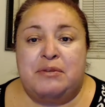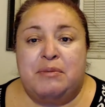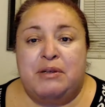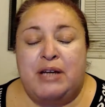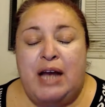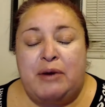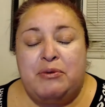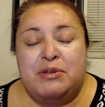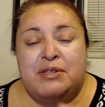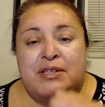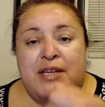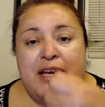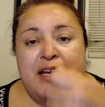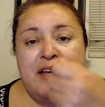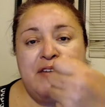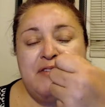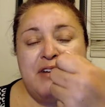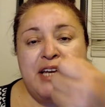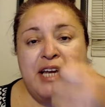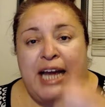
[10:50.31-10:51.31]
and I would say
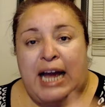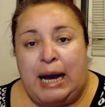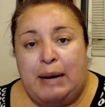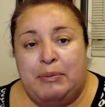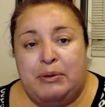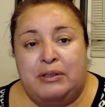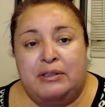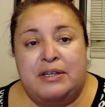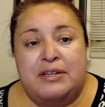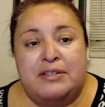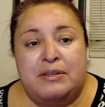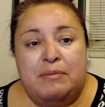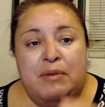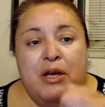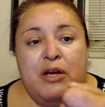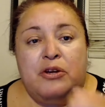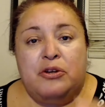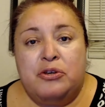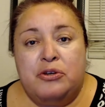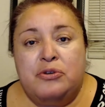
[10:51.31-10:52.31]
even capitalism
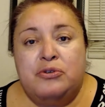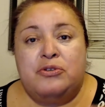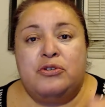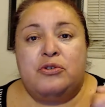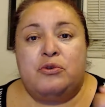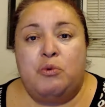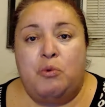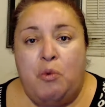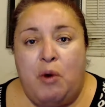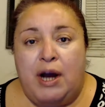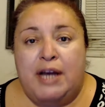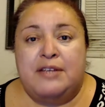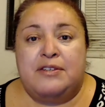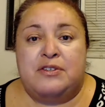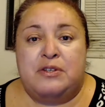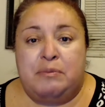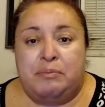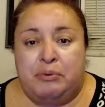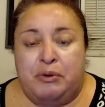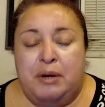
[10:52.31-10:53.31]
uses white
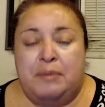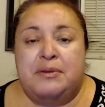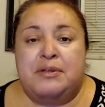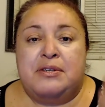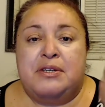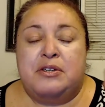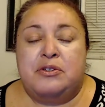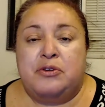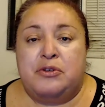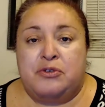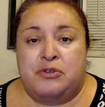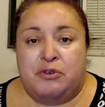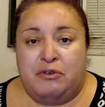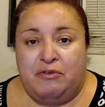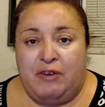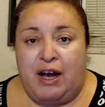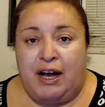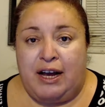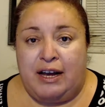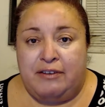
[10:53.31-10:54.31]
supremacy to
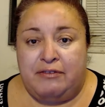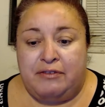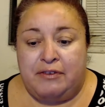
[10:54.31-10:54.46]
survive.